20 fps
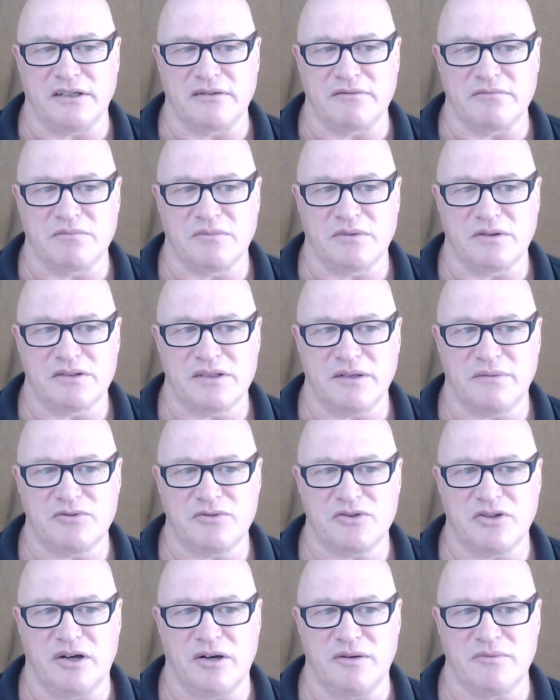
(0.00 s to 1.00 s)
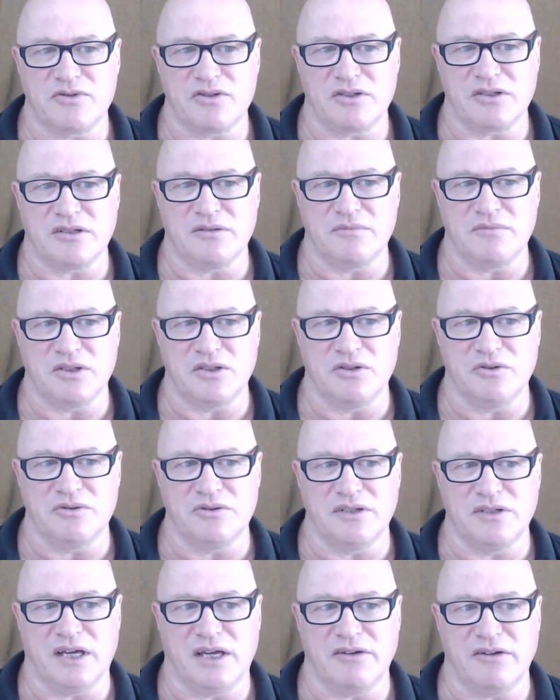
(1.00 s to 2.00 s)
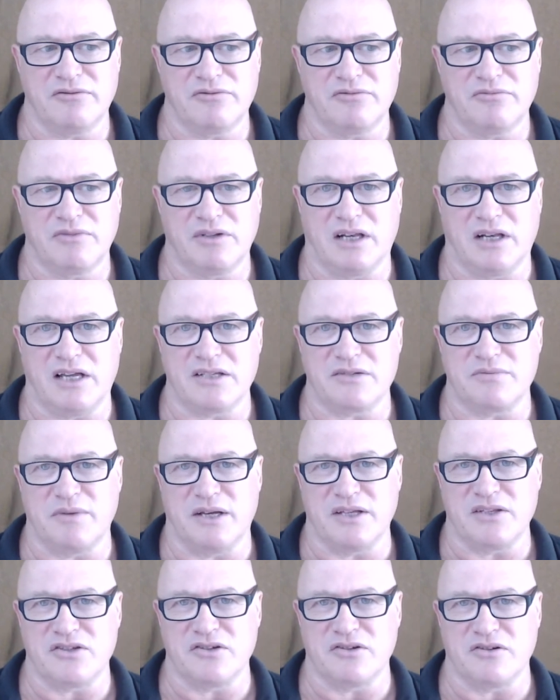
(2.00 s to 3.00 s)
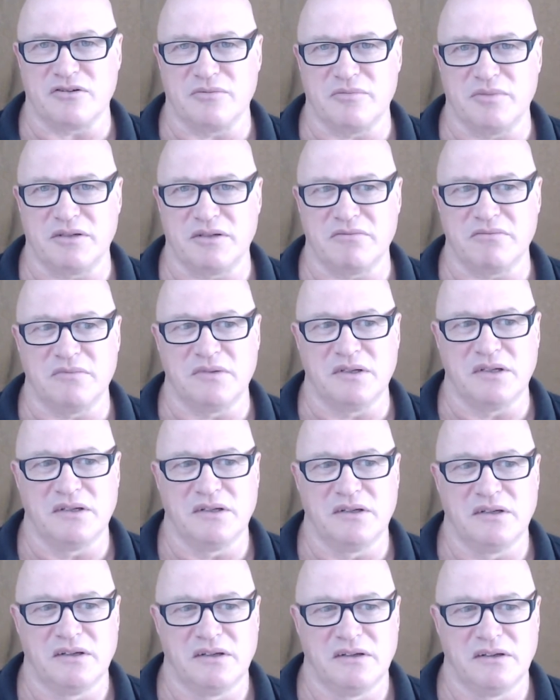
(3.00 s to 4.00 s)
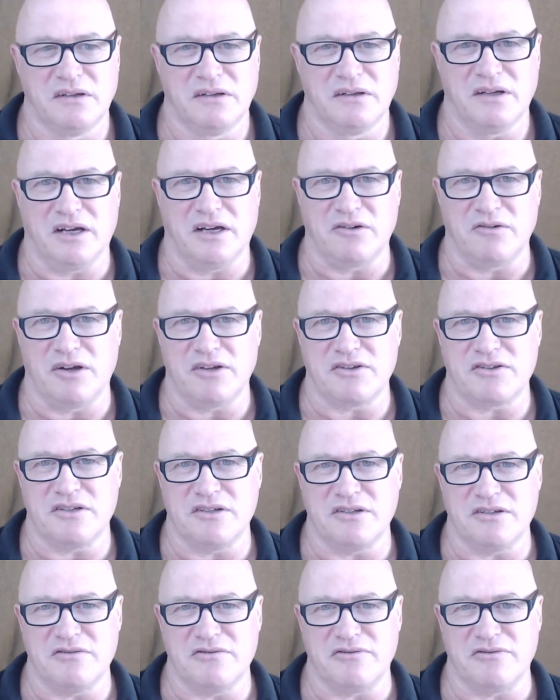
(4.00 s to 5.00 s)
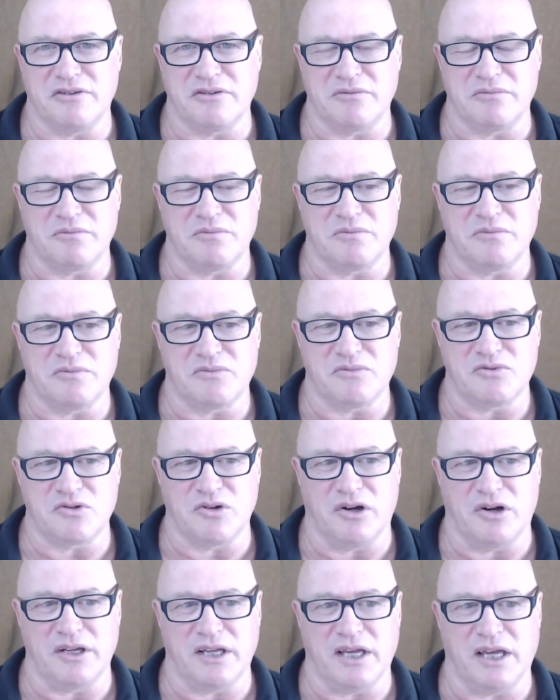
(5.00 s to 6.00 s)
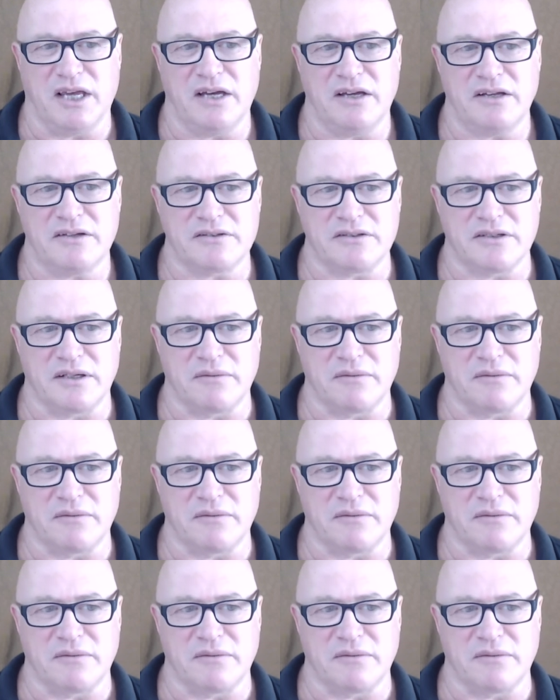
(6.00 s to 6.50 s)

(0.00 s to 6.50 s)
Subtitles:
And sometimes it can be good to have classmates who are a bit aggressive and try you out.